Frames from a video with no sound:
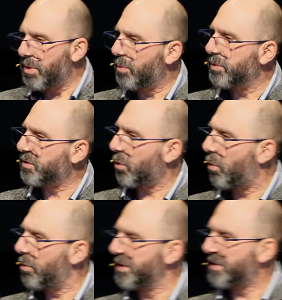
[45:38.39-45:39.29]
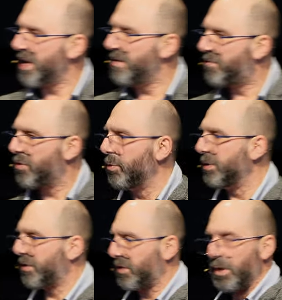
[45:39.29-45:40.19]
there was all this
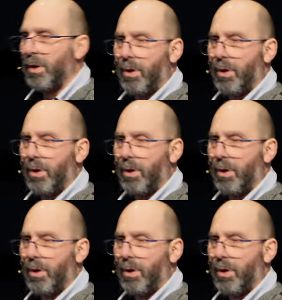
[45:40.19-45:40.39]
influence